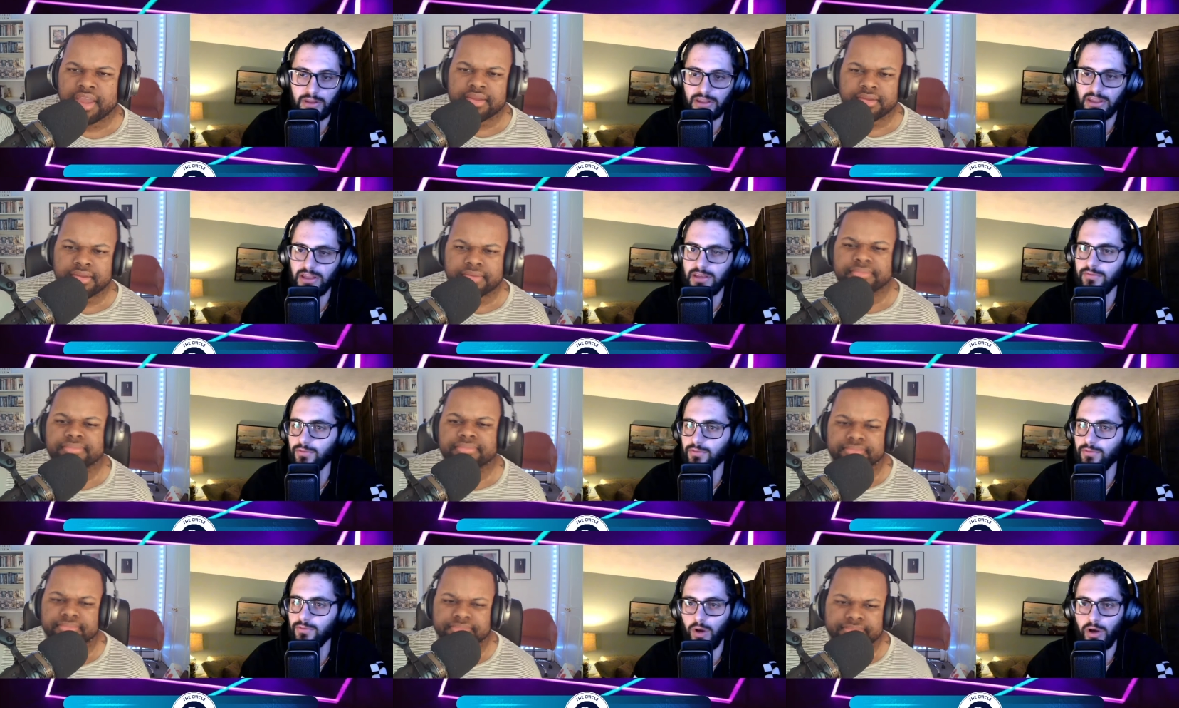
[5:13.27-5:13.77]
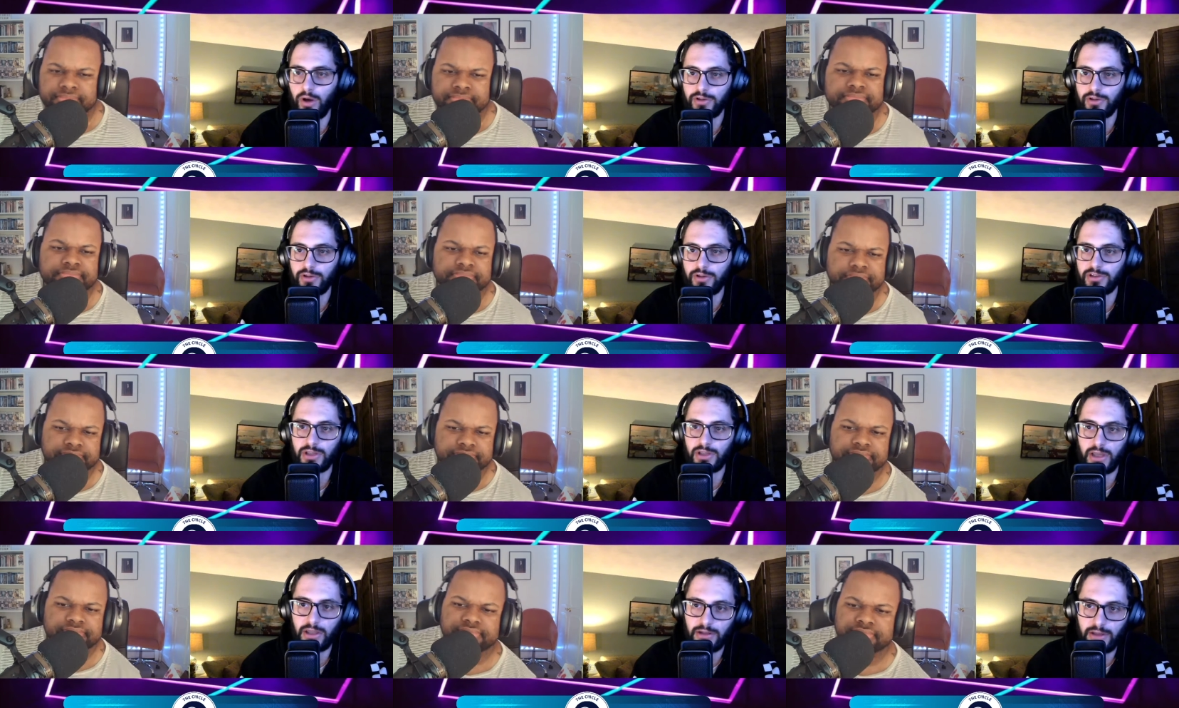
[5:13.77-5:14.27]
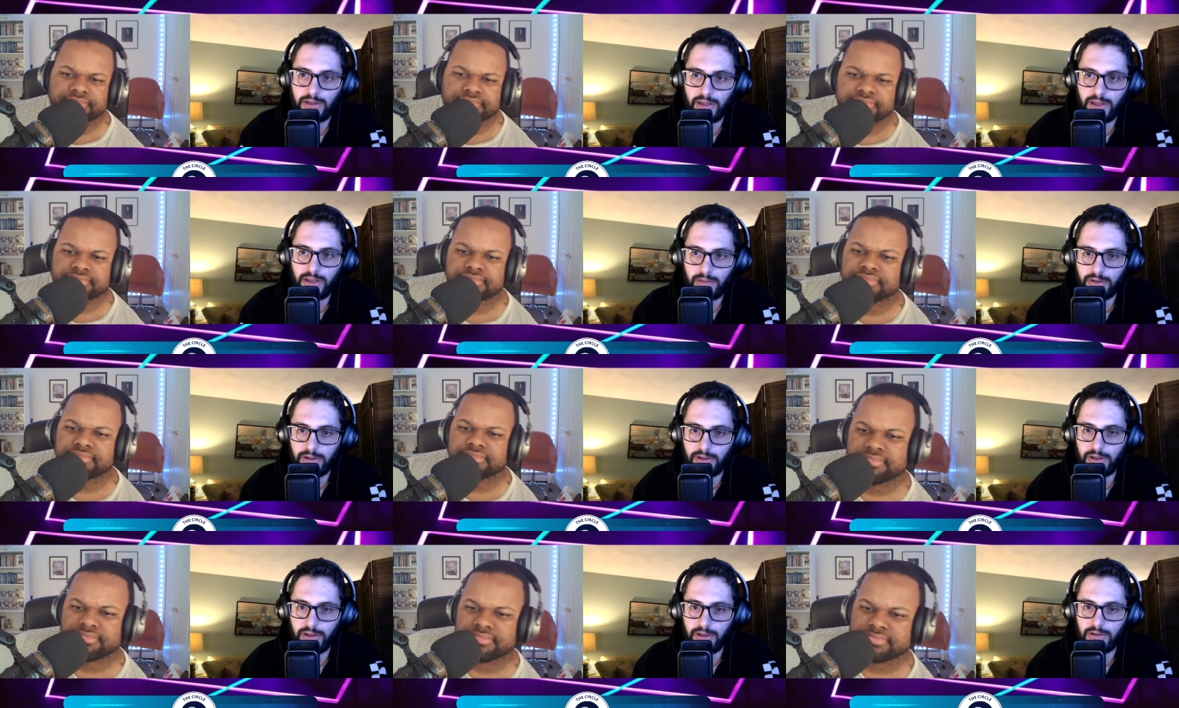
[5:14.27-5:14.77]
Speaker 1: Like even watching
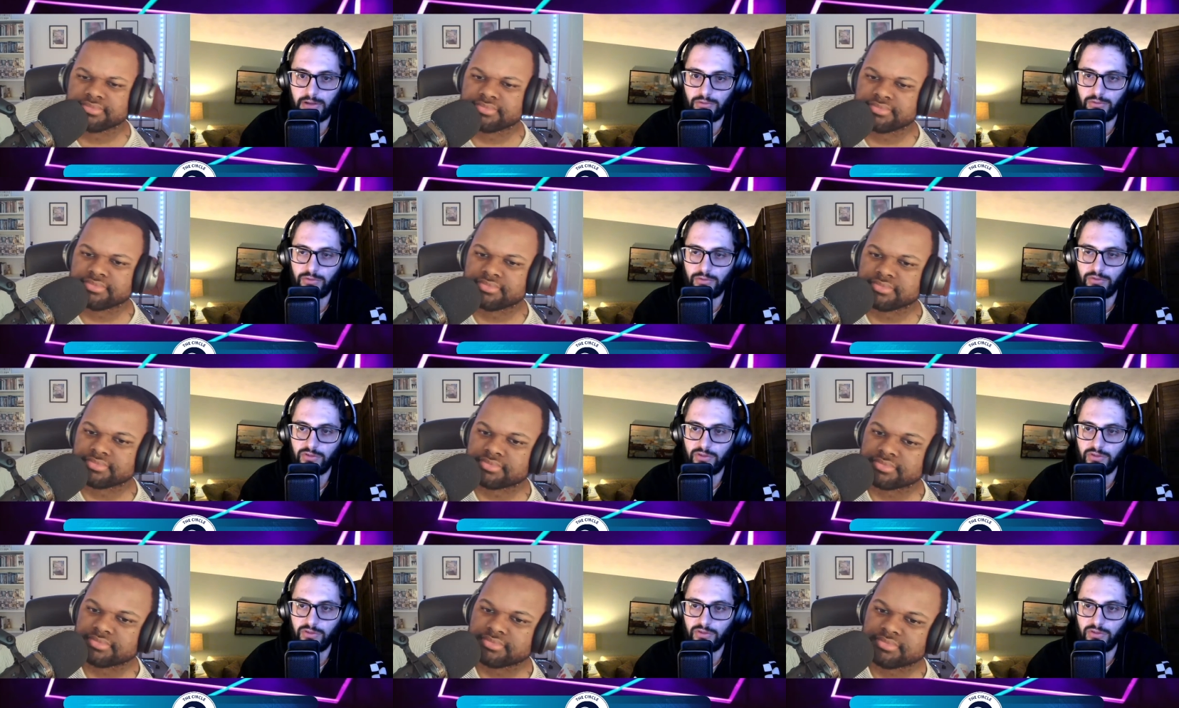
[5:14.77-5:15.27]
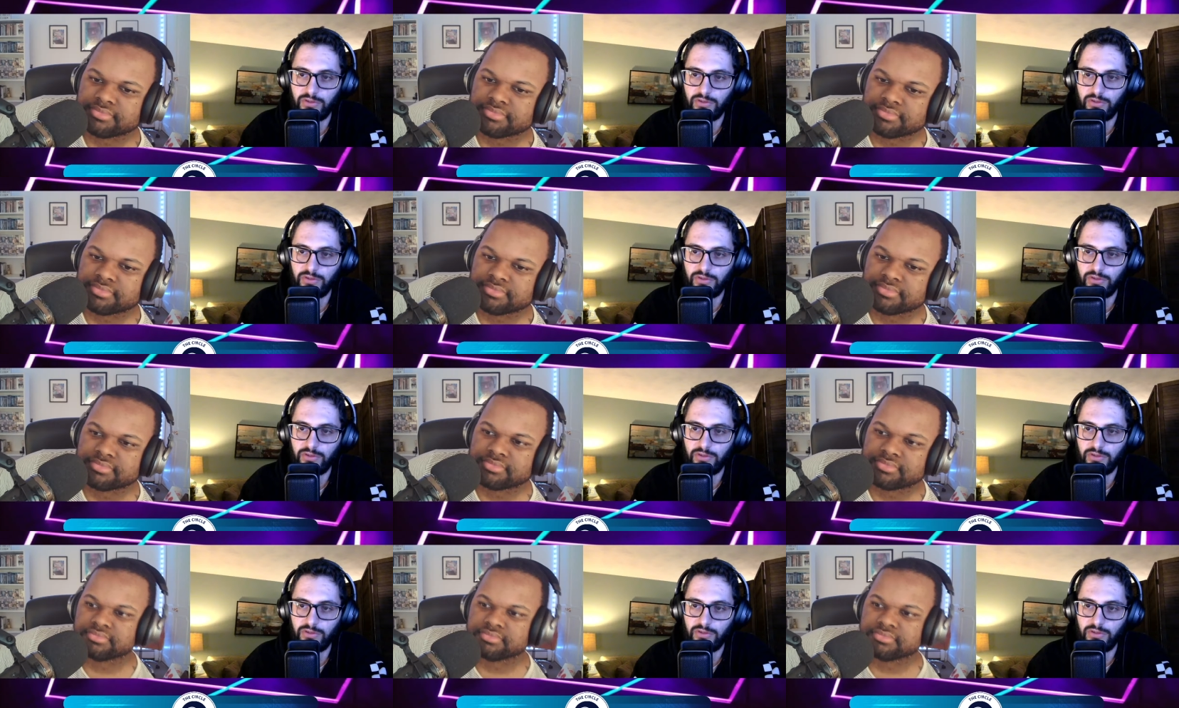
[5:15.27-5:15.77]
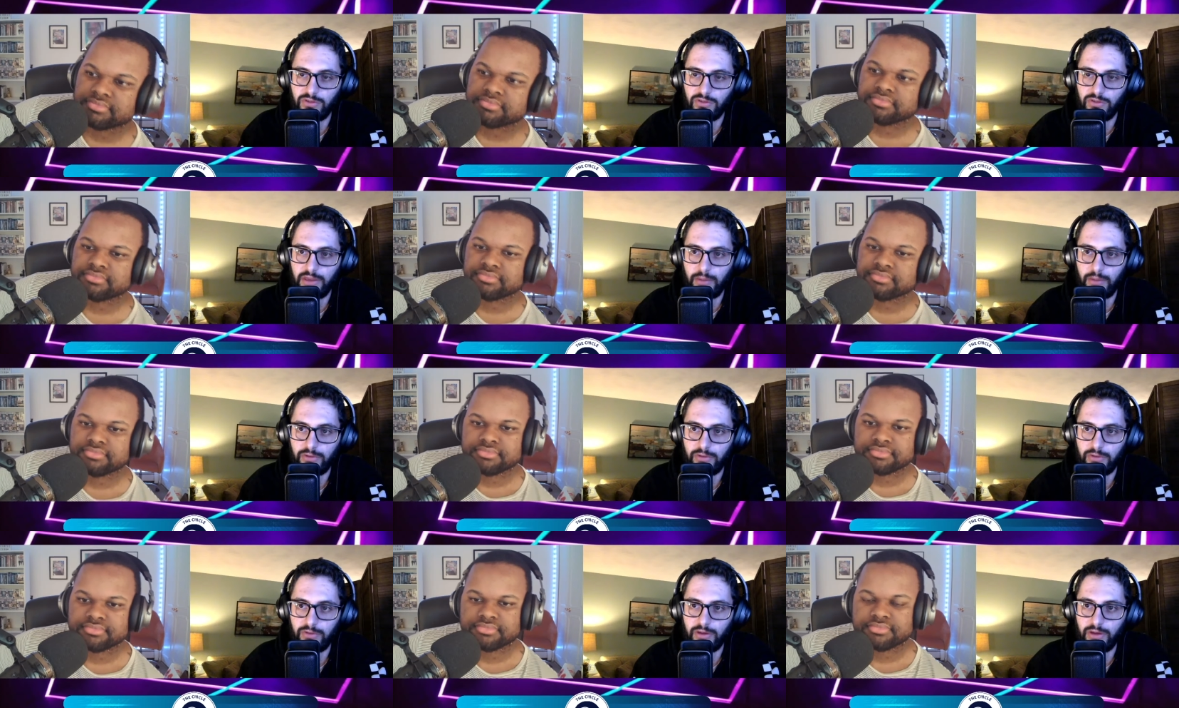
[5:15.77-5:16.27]
Endgame again, you see that where he's
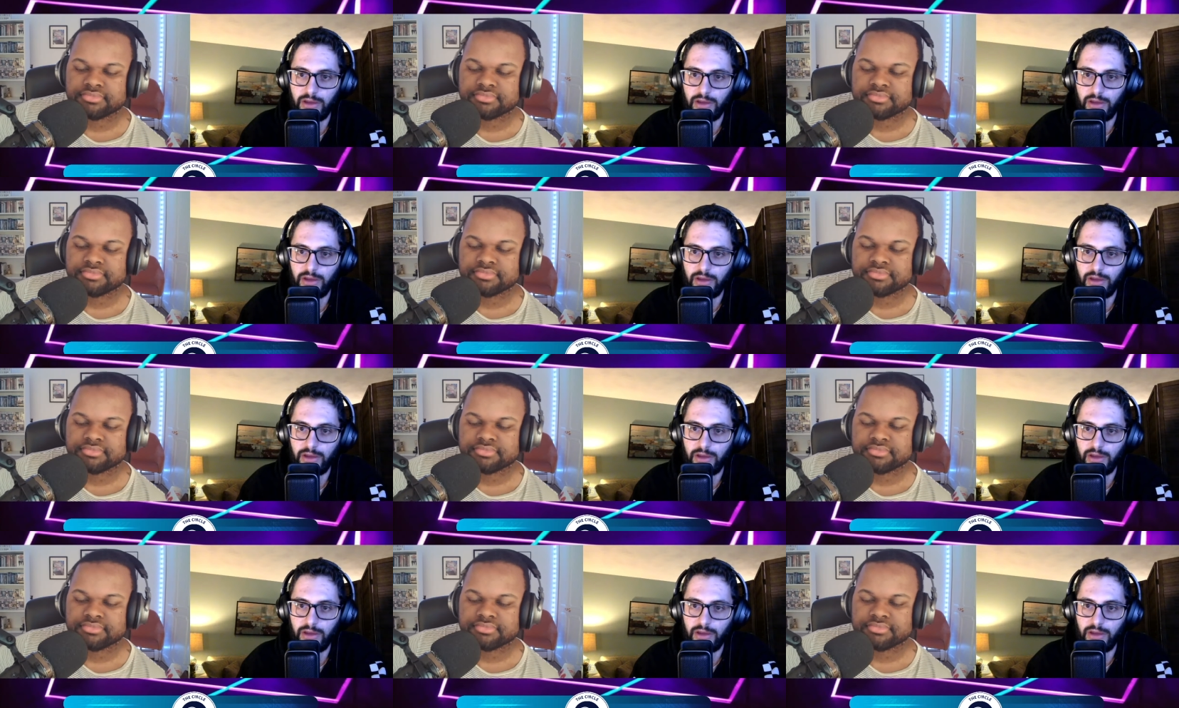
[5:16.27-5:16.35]
like,